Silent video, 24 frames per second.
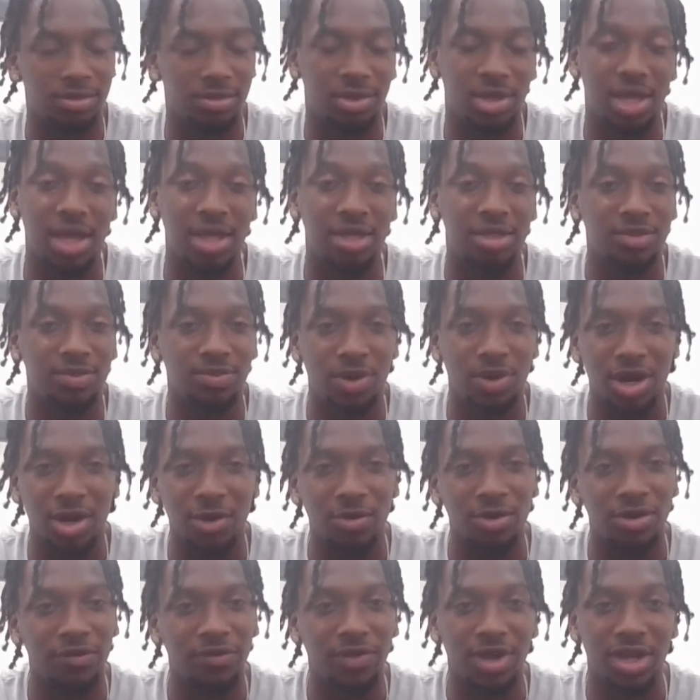That's
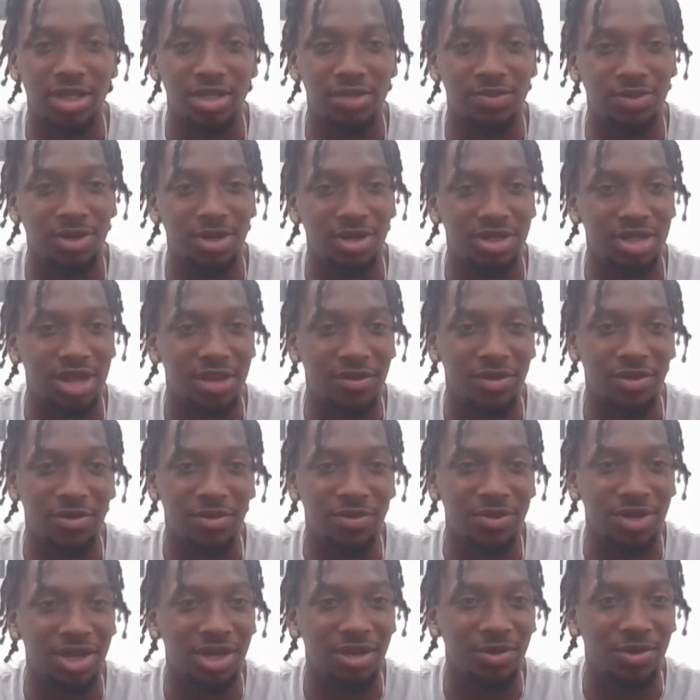probably one of the fastest players I've ever
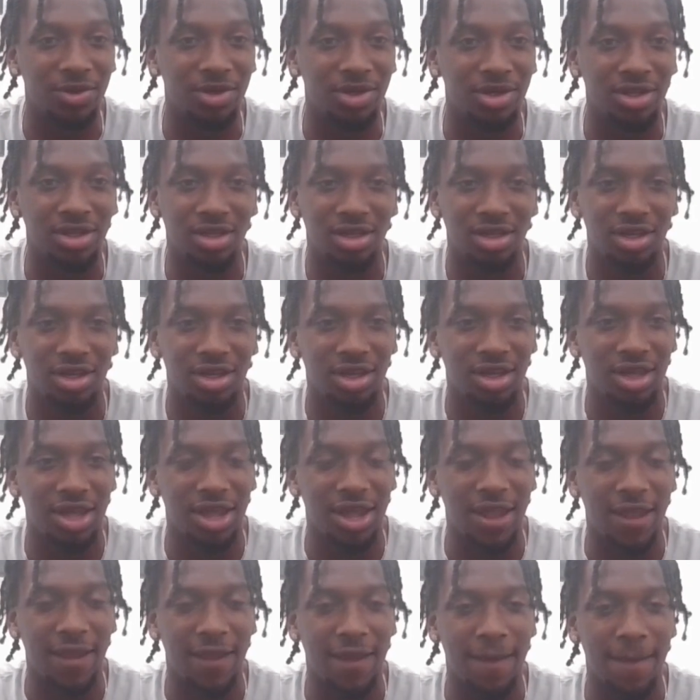played with,
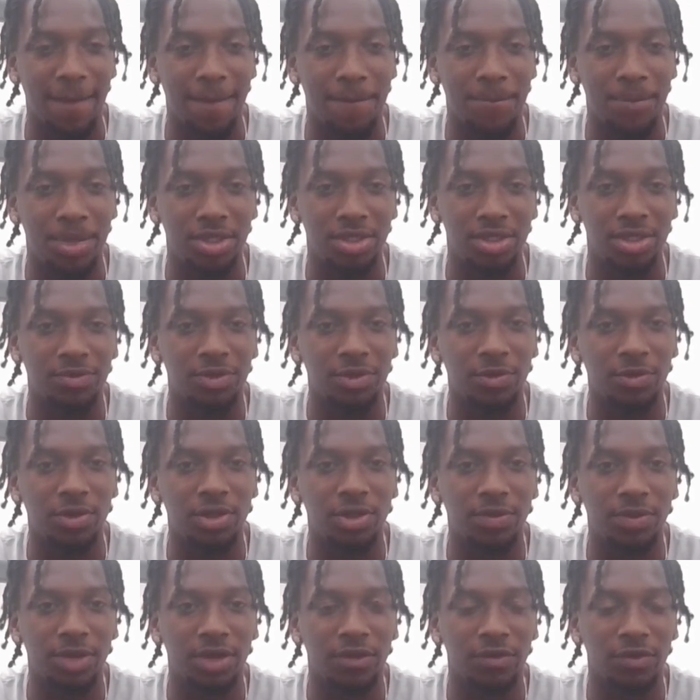and he's going to be
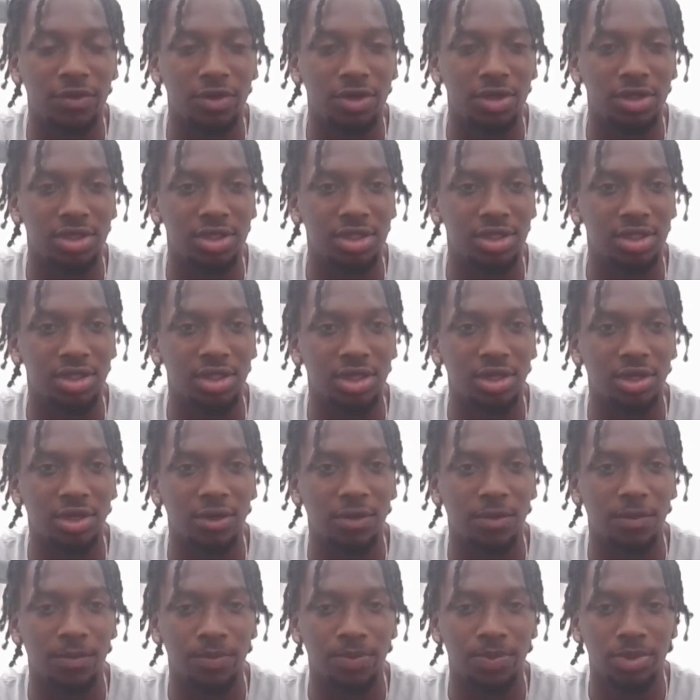really big for us this
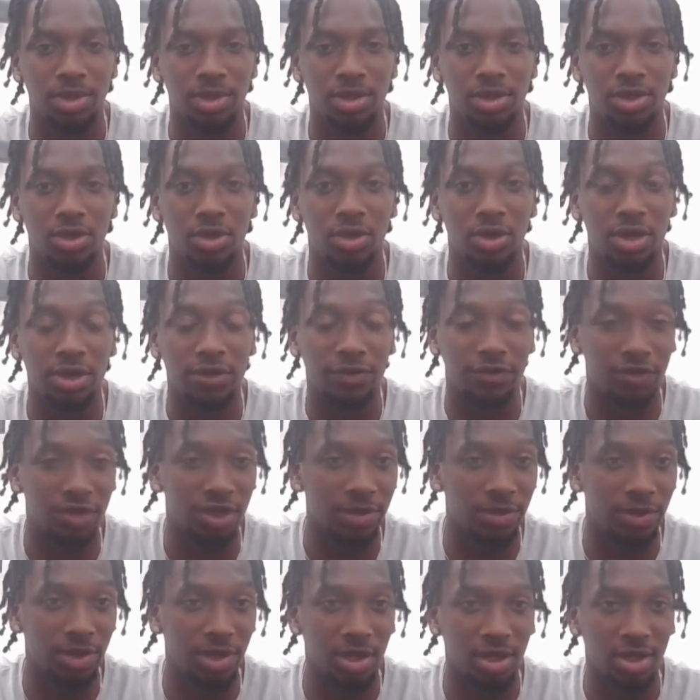year. Dorian
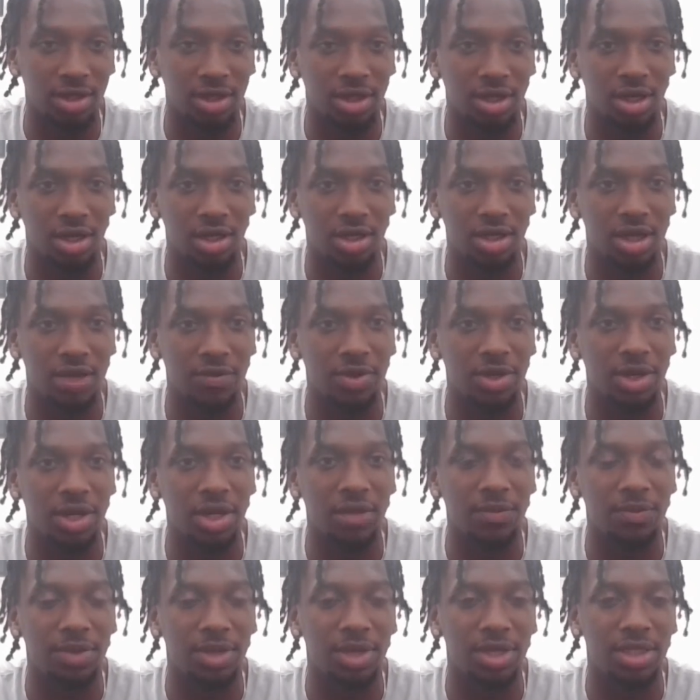Fleming coming
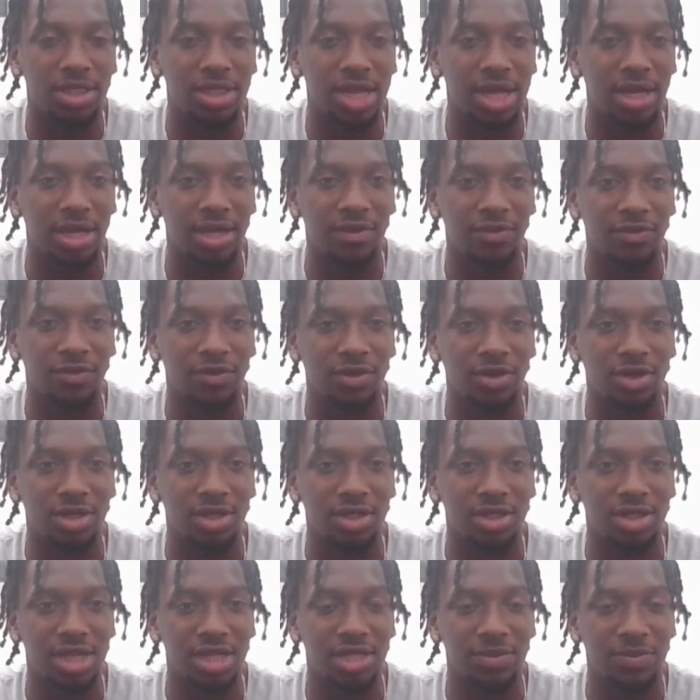in, playing tight end for
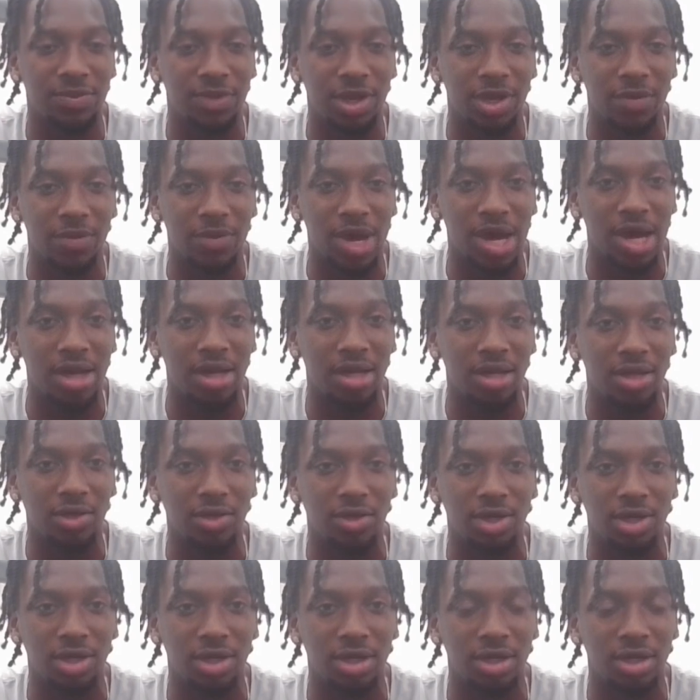us. That's a big body
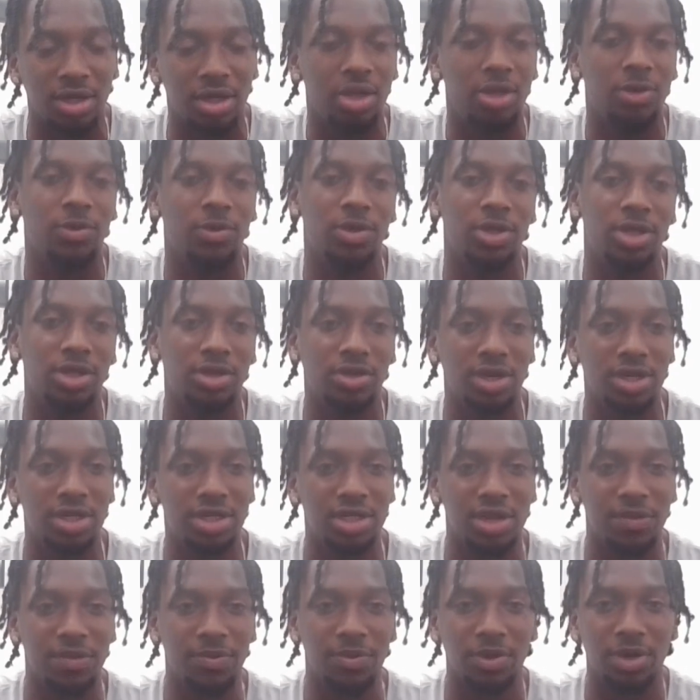who can really create
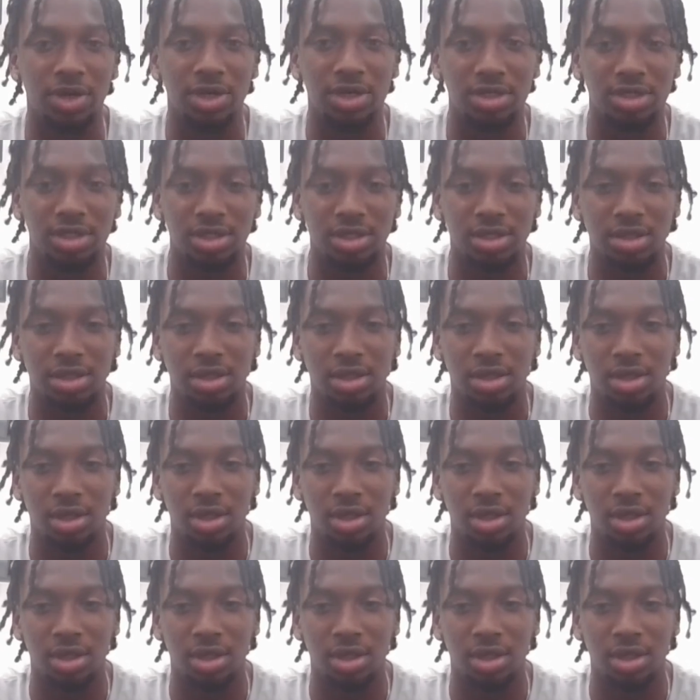separation.